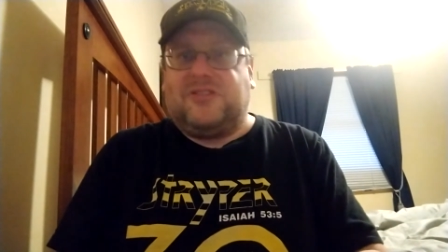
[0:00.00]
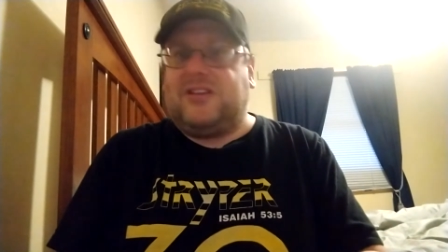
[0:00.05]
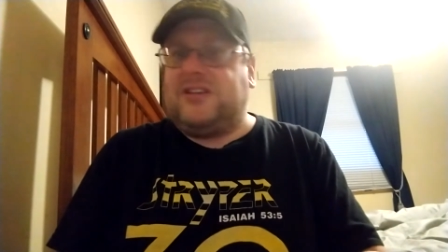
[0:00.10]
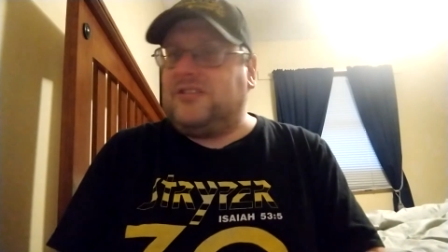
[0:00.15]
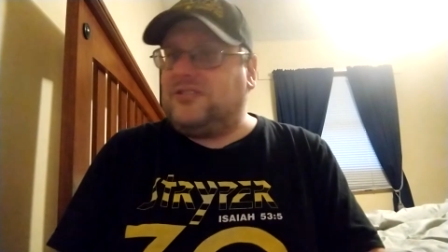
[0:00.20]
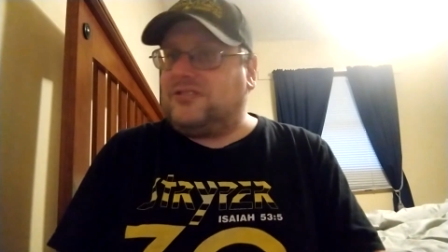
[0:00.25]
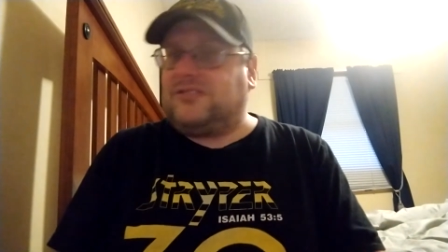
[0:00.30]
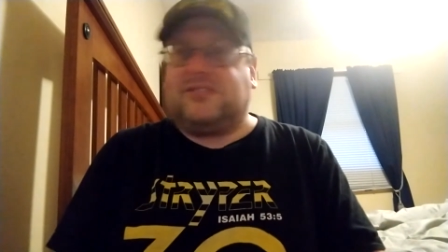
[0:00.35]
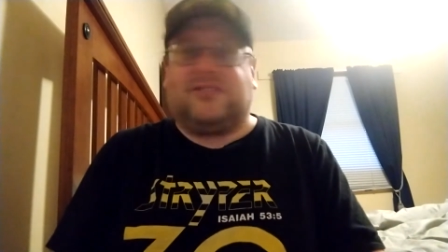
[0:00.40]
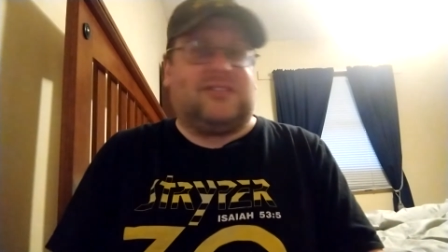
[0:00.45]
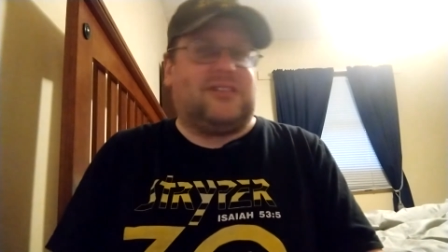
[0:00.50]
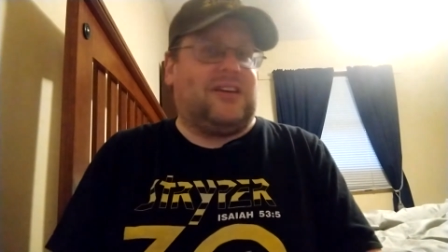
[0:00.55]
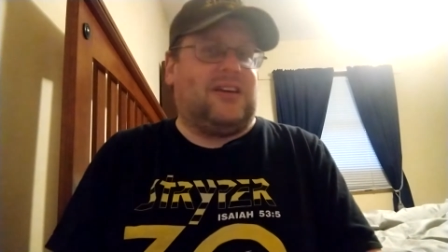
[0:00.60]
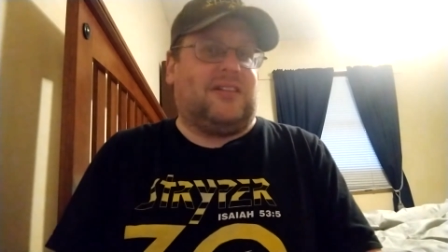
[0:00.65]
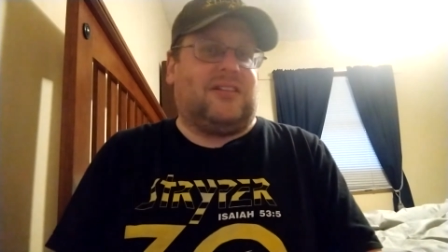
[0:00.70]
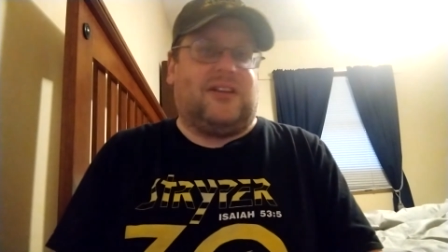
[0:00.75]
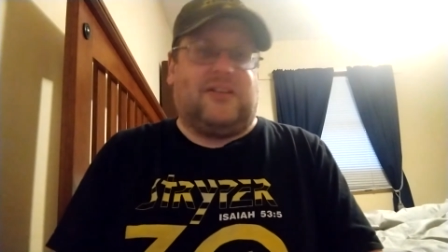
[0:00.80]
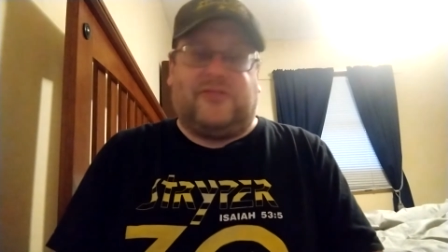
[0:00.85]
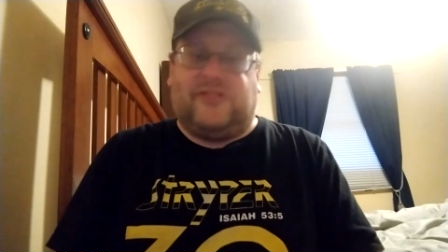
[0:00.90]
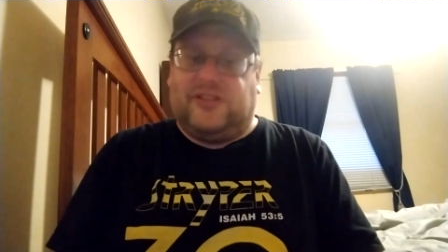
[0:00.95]
Instantly, I
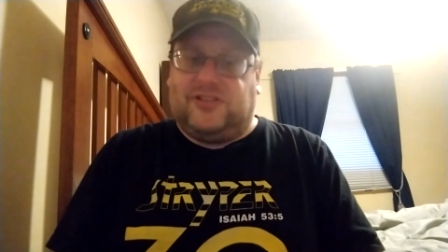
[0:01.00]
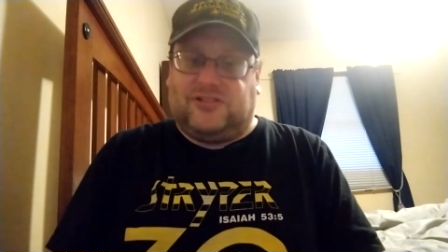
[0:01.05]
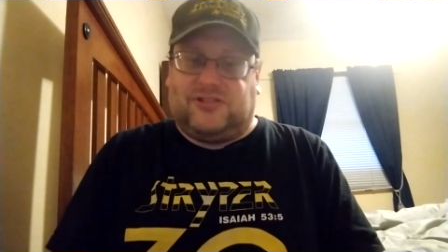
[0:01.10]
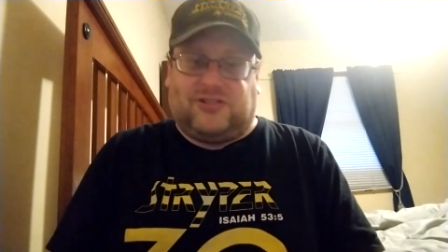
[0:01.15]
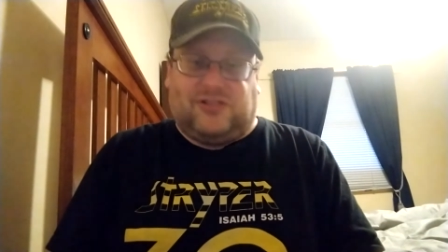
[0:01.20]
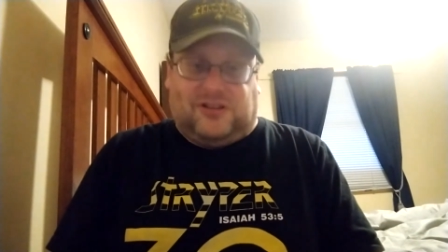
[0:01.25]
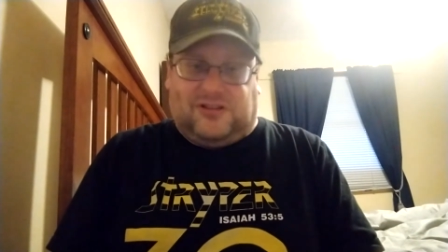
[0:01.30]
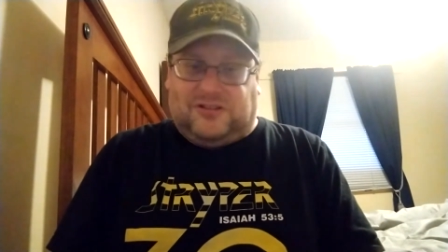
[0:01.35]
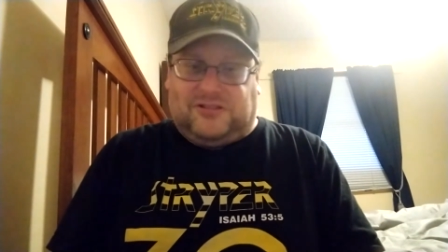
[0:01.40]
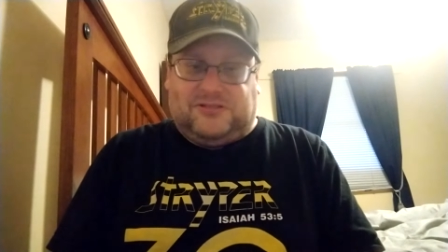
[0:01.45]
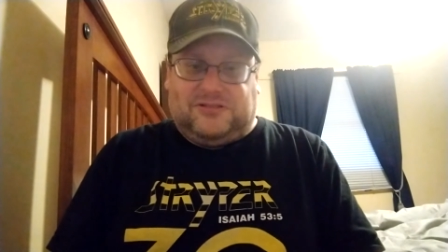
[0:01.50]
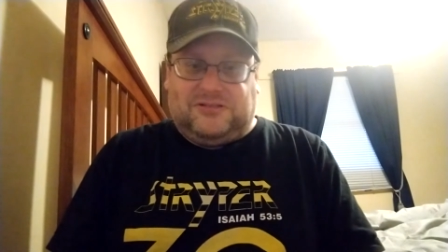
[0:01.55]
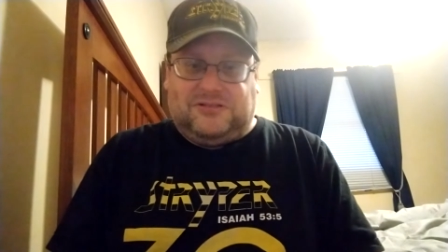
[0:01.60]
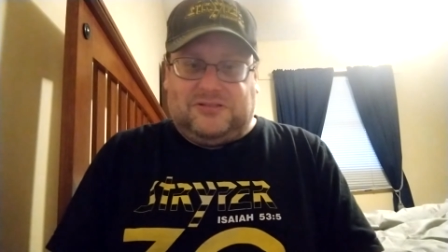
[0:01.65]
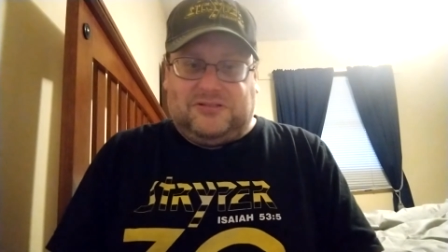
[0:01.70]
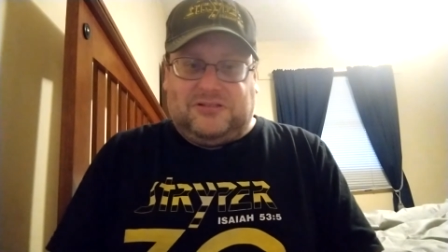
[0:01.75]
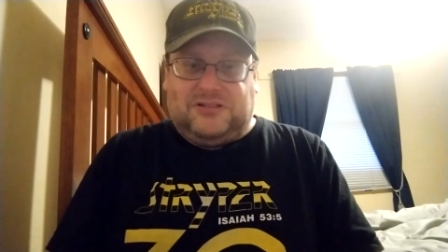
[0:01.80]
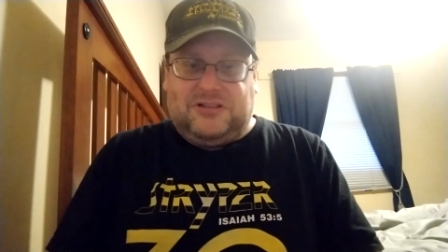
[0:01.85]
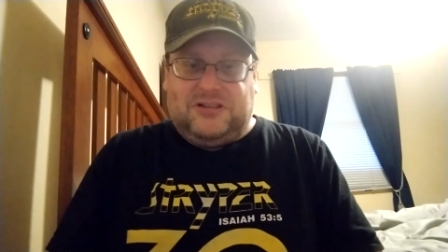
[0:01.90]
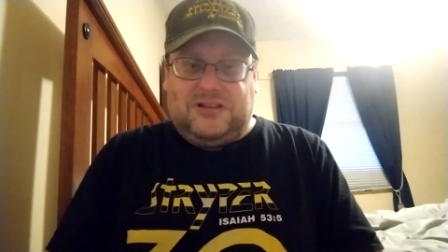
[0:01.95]
love this song
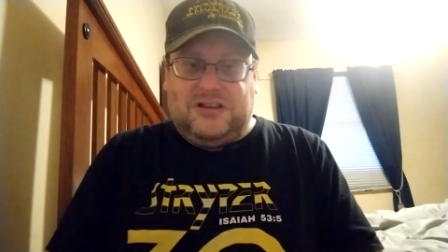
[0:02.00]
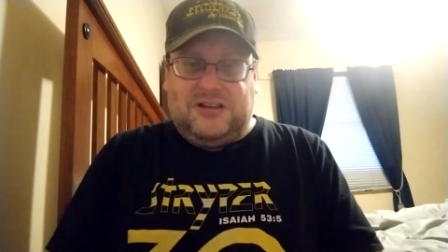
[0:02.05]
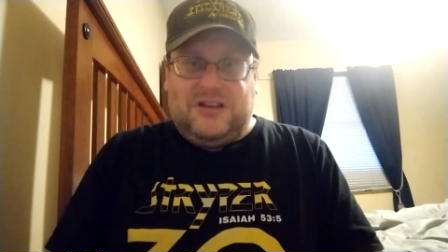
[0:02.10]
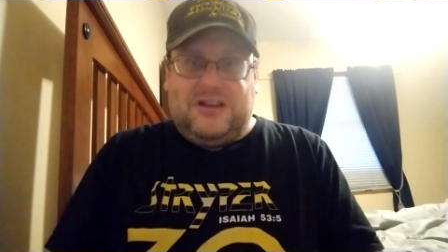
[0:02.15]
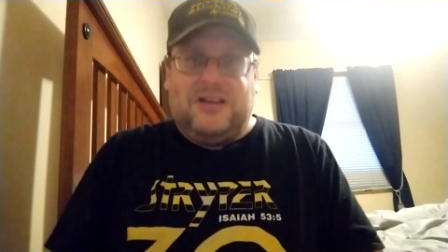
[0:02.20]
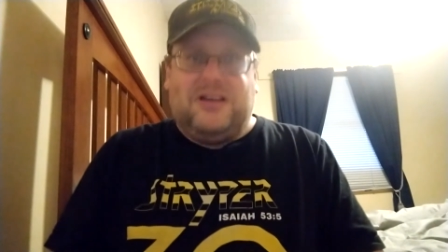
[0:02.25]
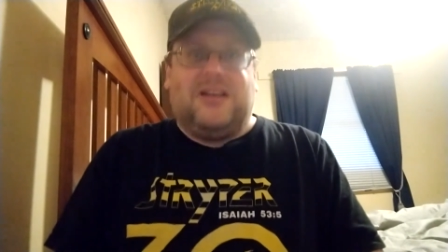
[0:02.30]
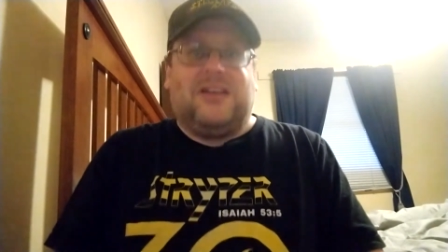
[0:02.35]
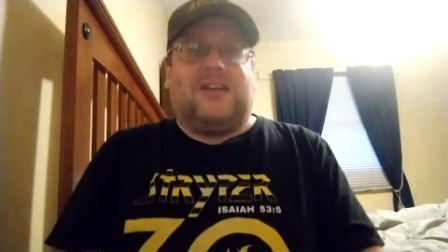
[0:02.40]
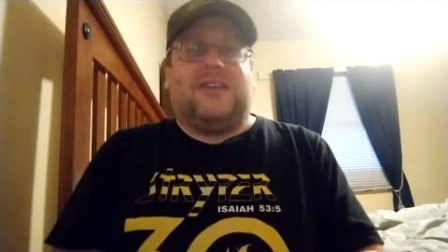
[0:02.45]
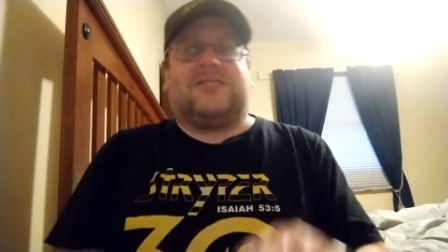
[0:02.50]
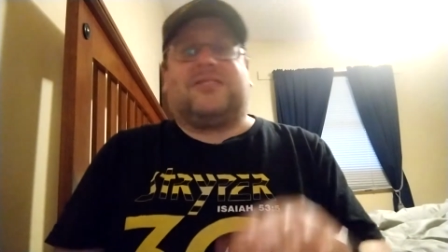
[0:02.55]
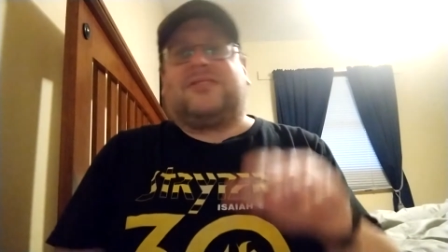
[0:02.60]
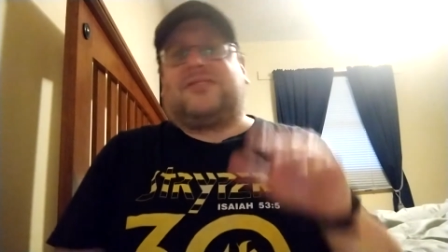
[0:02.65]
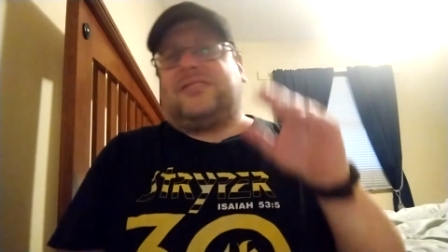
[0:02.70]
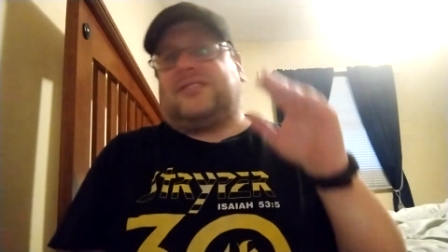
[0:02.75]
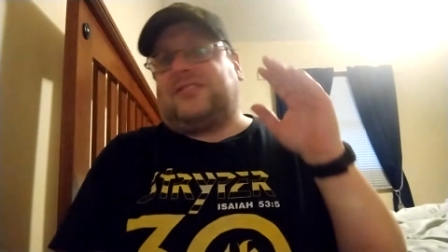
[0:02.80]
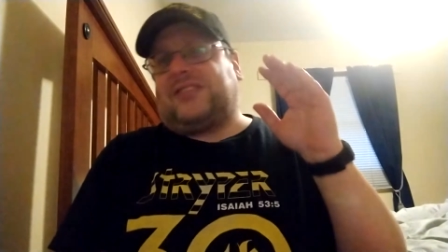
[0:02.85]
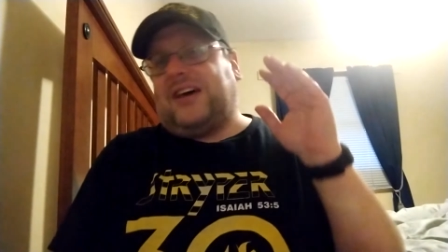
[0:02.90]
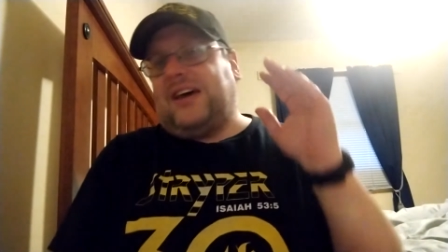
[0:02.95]

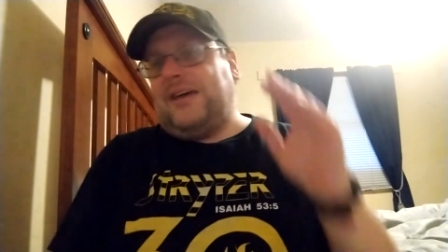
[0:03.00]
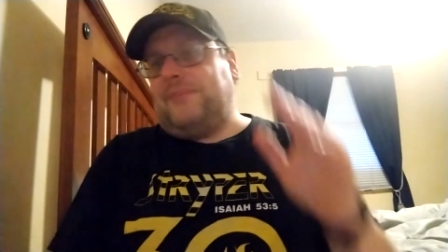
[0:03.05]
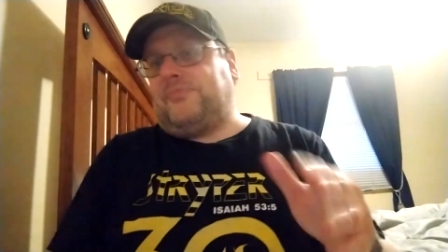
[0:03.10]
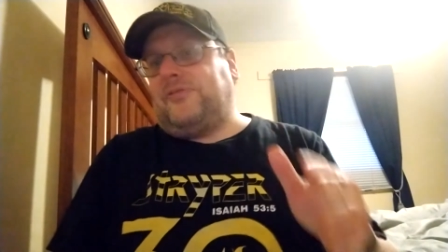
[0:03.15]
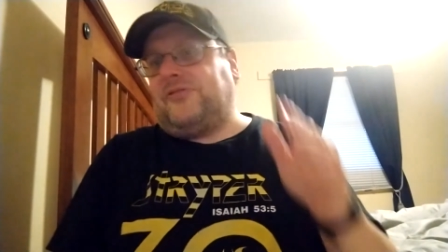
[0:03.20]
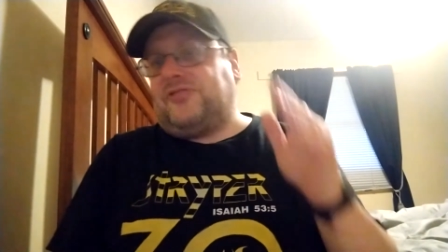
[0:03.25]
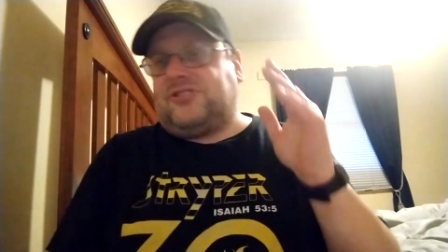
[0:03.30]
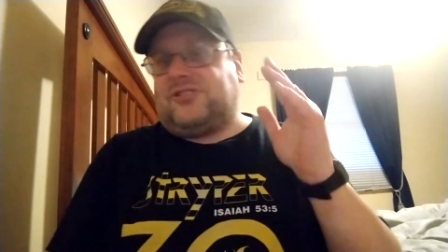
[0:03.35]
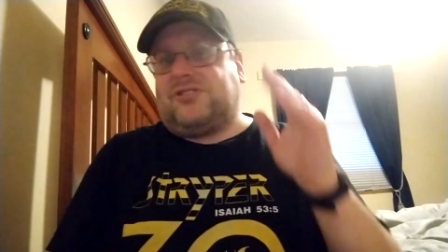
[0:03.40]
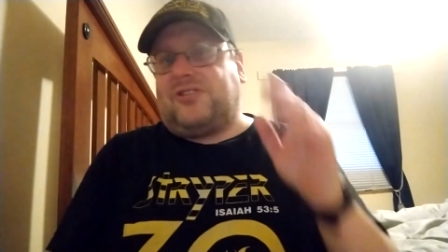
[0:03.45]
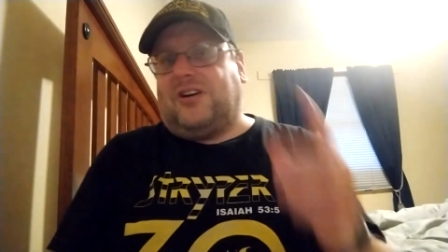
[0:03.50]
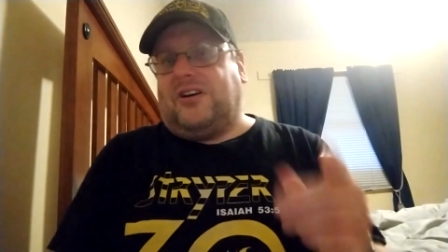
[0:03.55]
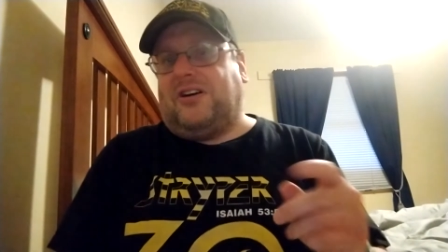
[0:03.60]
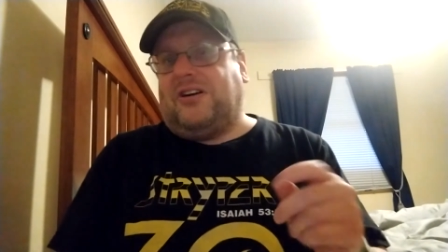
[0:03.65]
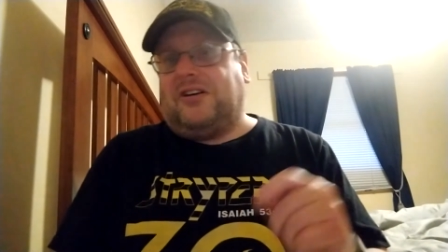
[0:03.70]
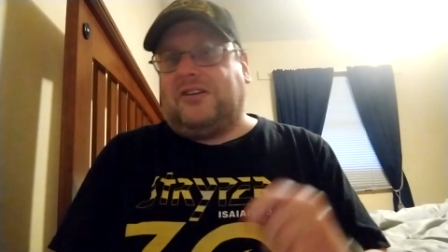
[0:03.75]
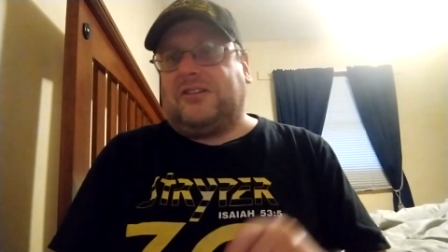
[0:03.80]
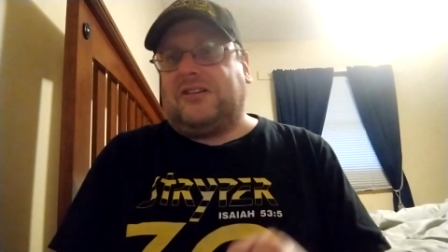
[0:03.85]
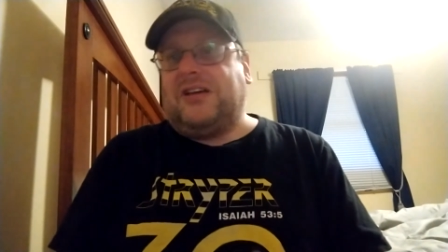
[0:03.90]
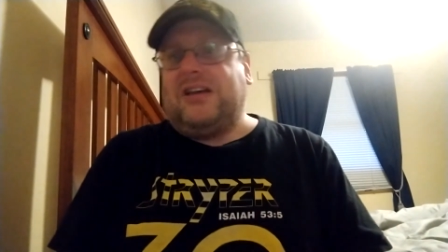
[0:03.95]
because it's a type of
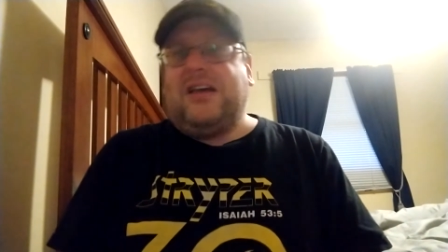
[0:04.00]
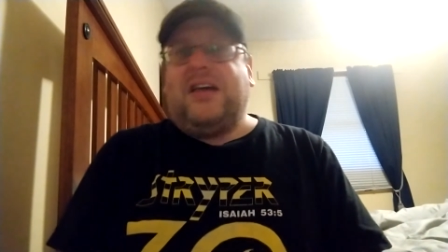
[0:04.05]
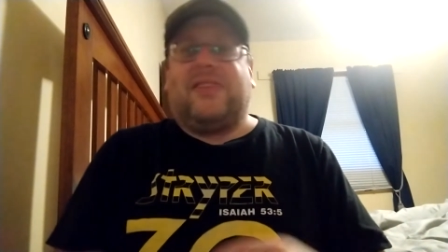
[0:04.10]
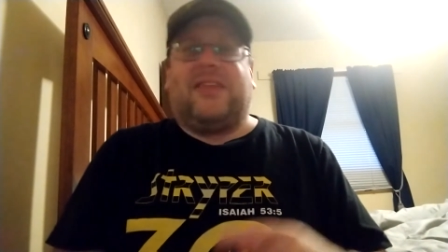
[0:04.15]
song